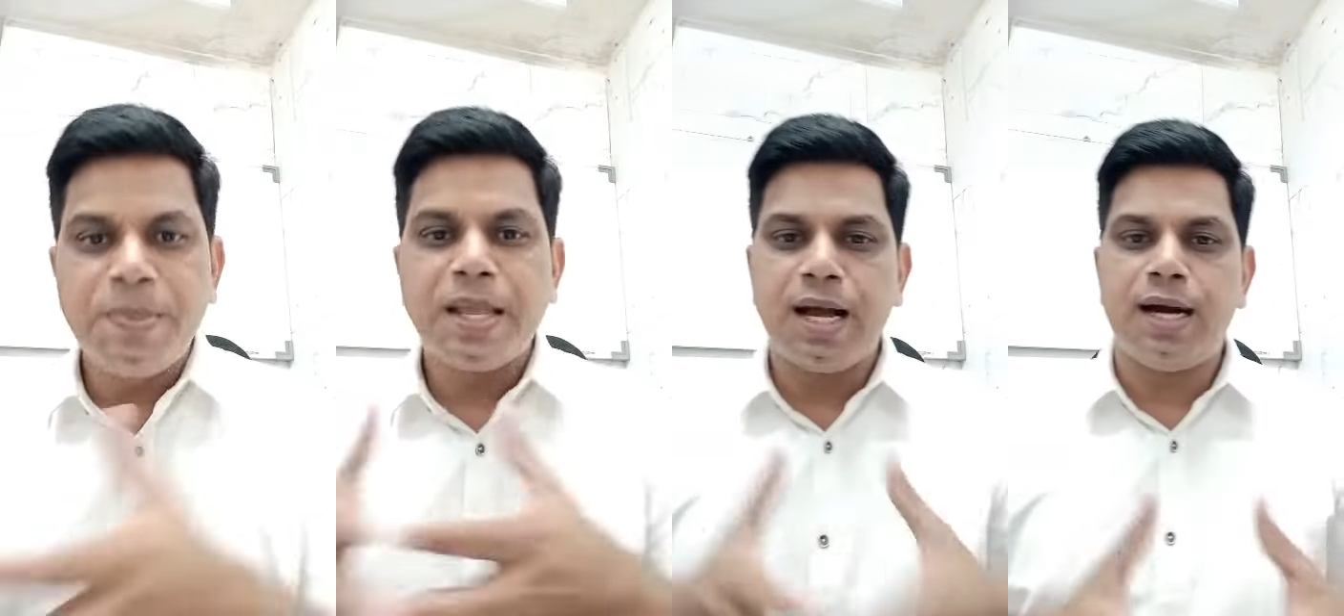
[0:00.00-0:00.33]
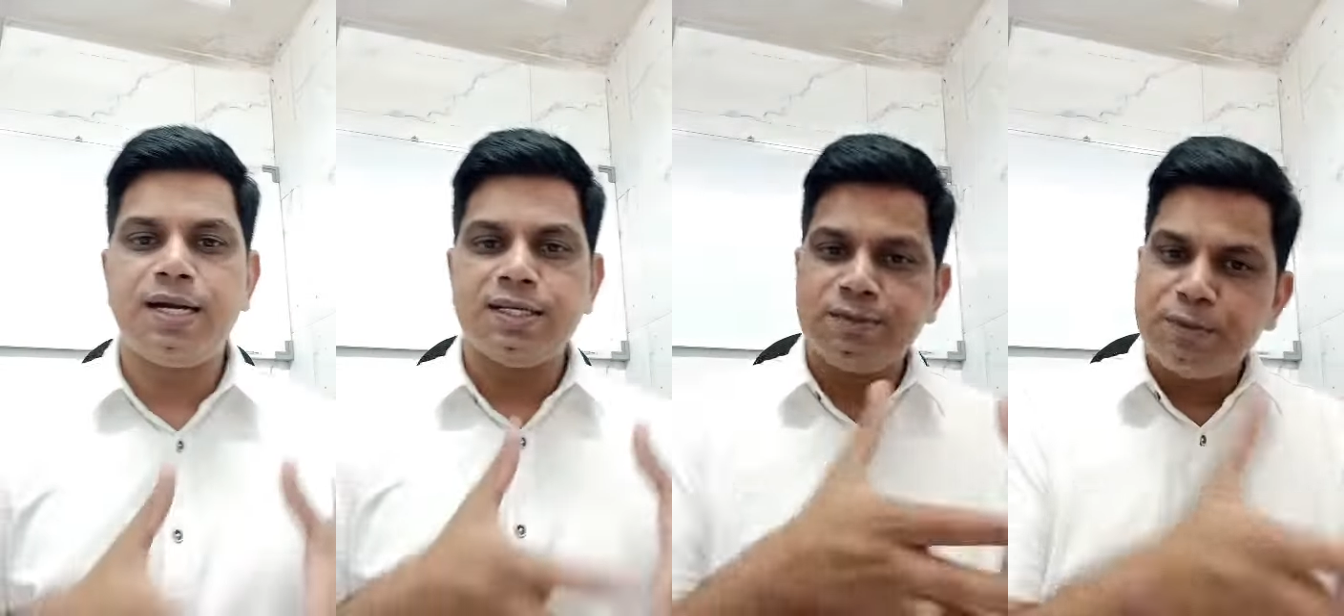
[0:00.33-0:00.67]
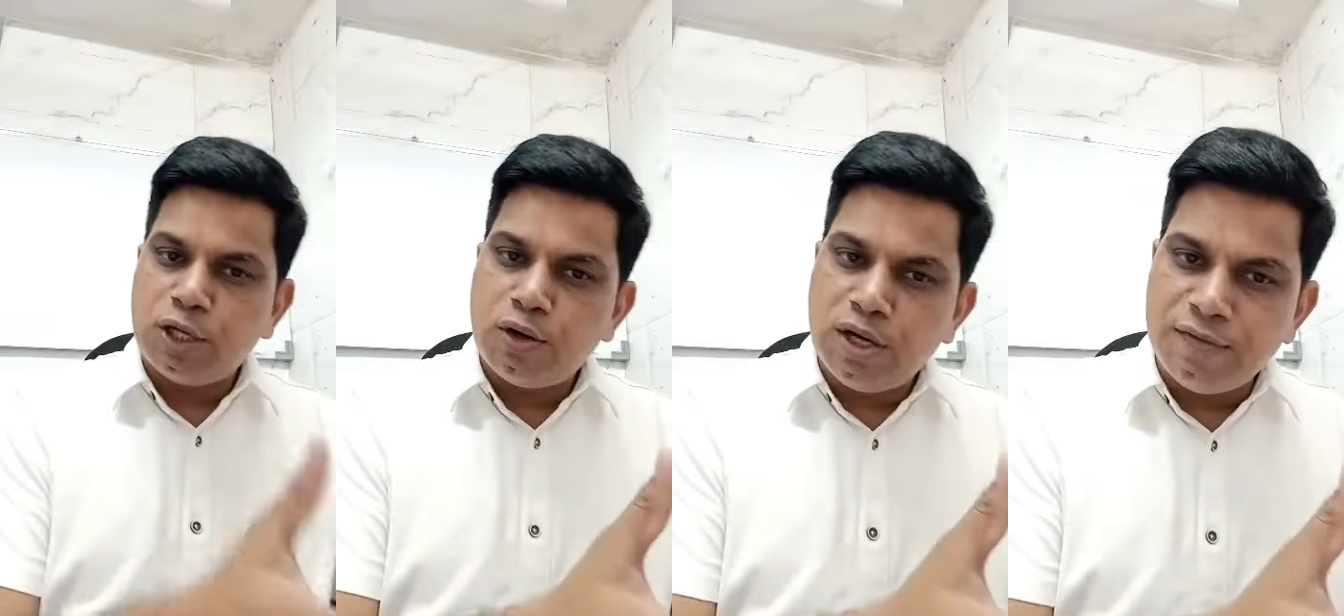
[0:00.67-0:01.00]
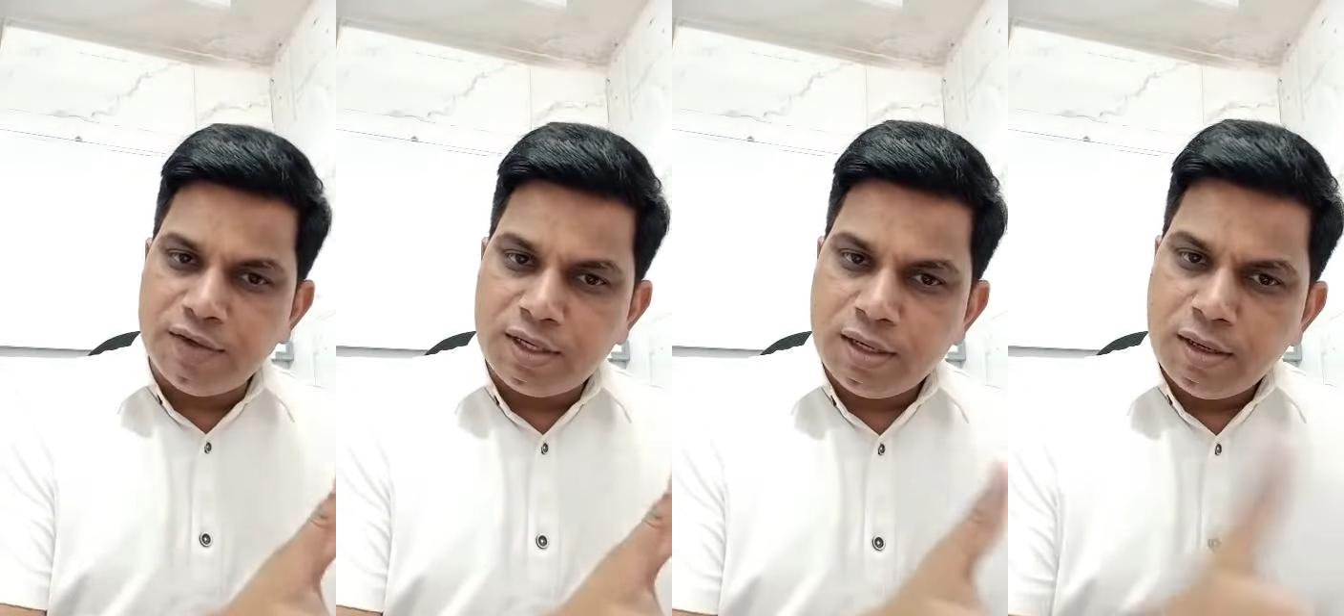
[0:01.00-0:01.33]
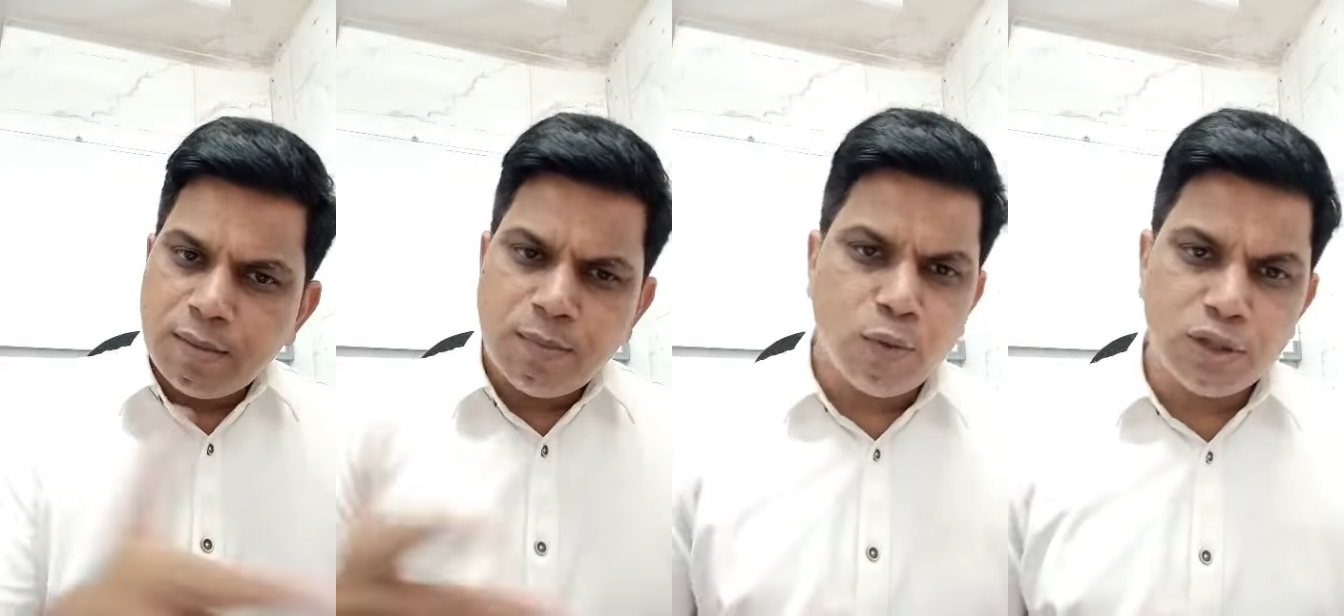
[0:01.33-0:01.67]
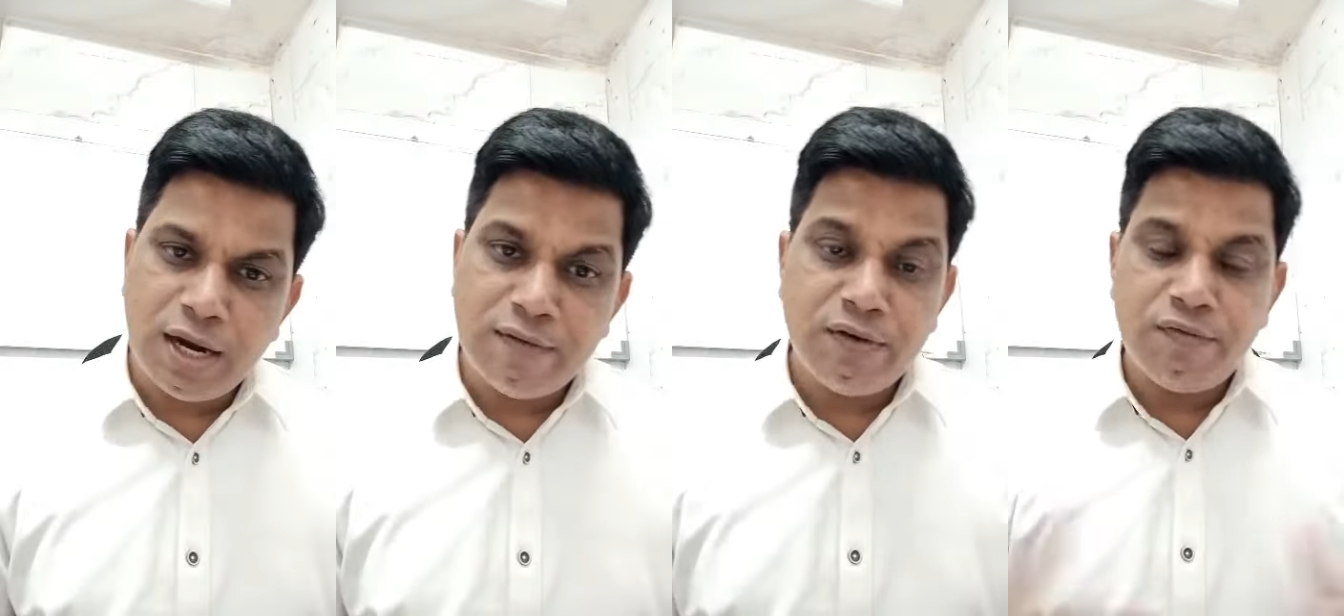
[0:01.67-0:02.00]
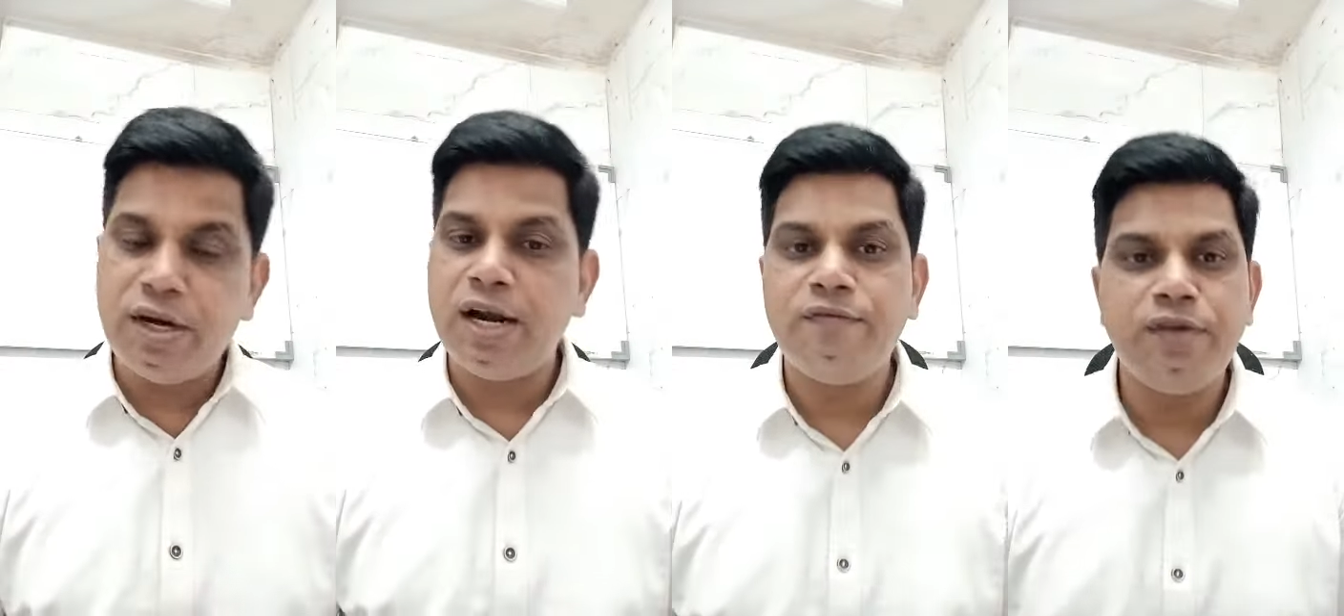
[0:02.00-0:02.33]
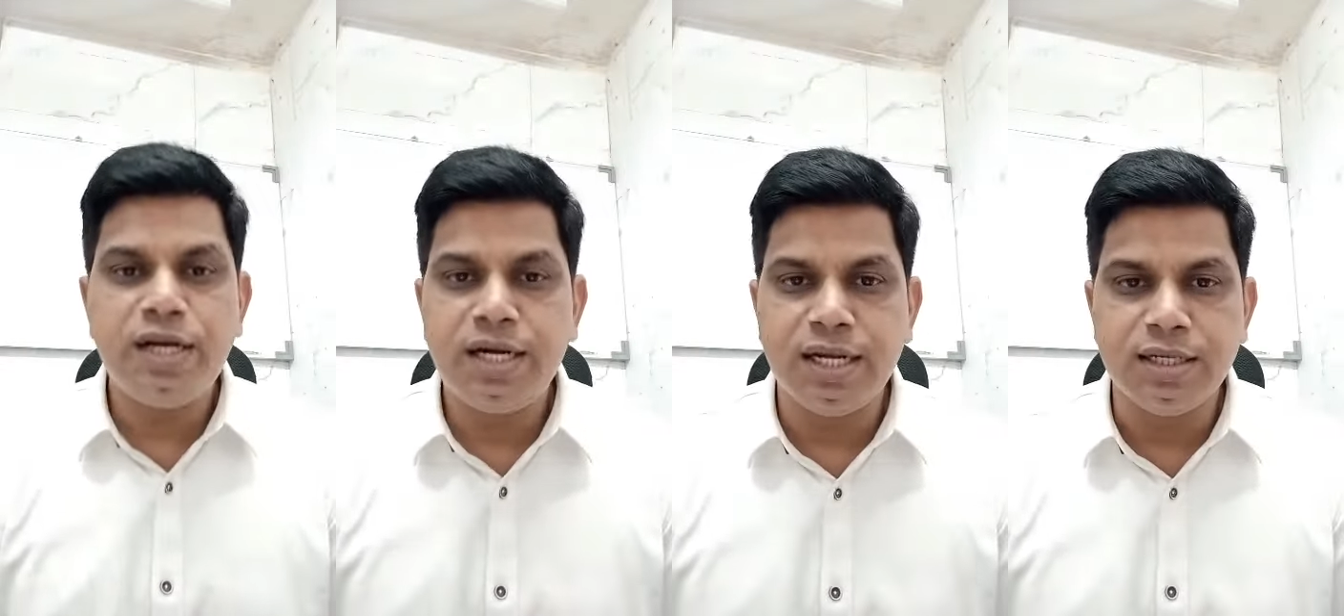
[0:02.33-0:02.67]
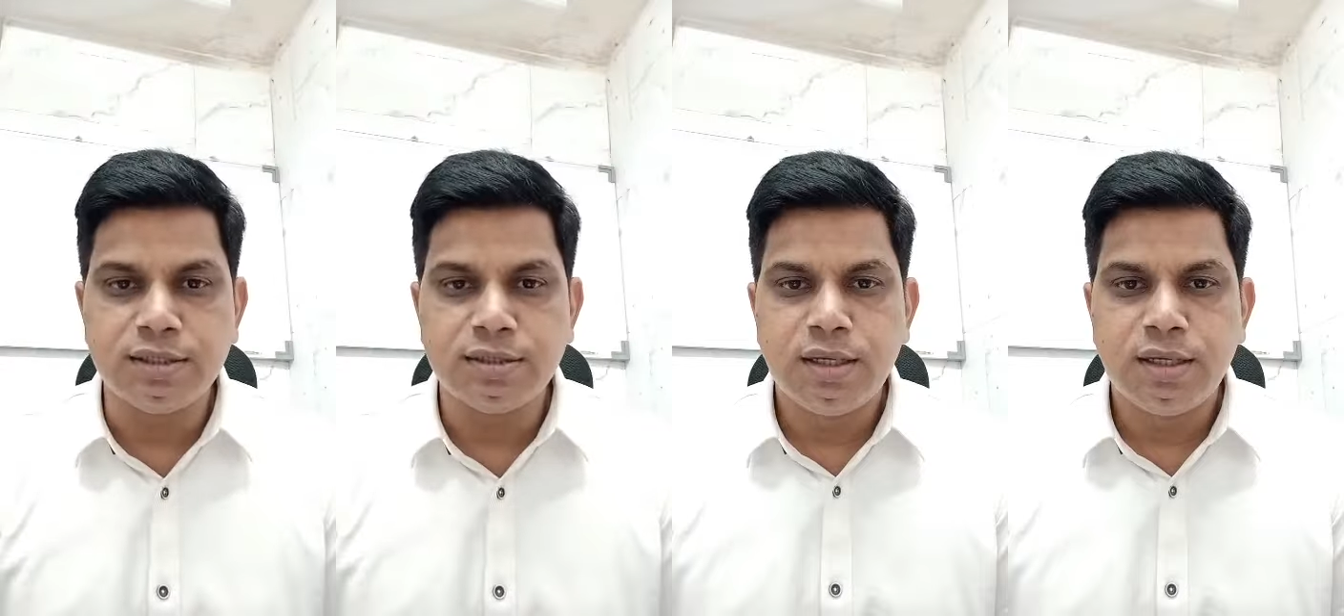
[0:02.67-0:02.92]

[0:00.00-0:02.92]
Cardus myrrh on liver, both have different affinities.